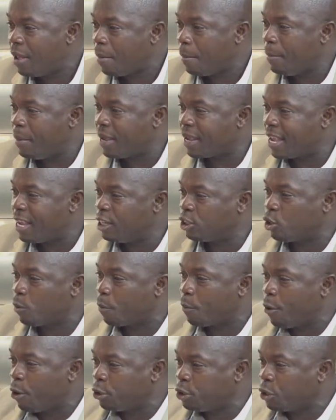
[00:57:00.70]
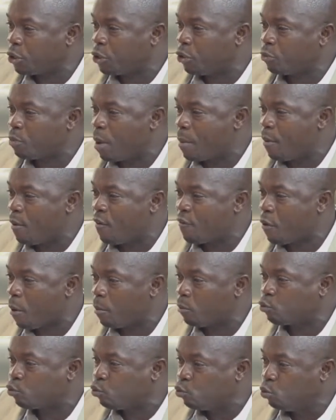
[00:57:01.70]
begins to prosecute people
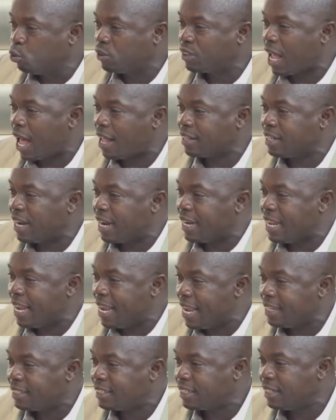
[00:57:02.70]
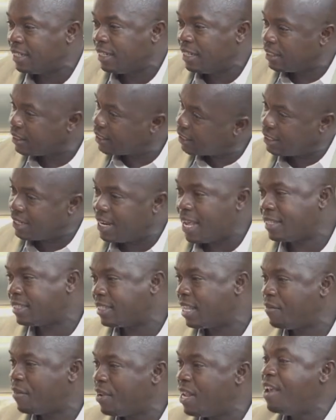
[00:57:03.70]
from 2008 till date.
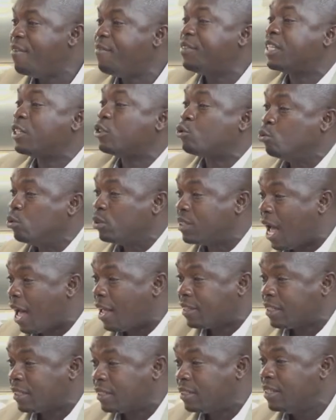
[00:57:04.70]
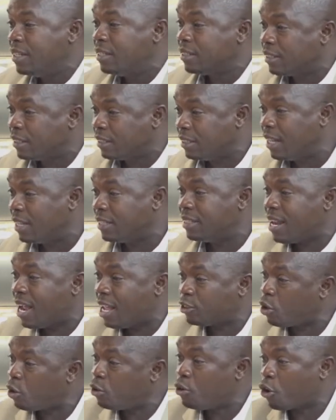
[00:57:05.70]
Even if it is 2000 till date, there
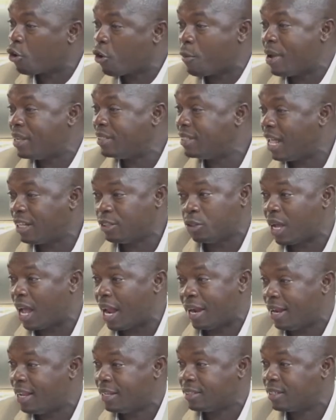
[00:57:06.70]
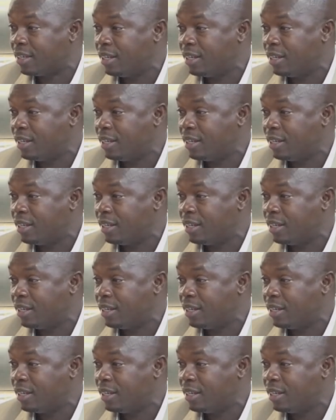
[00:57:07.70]
are some documents that you at least.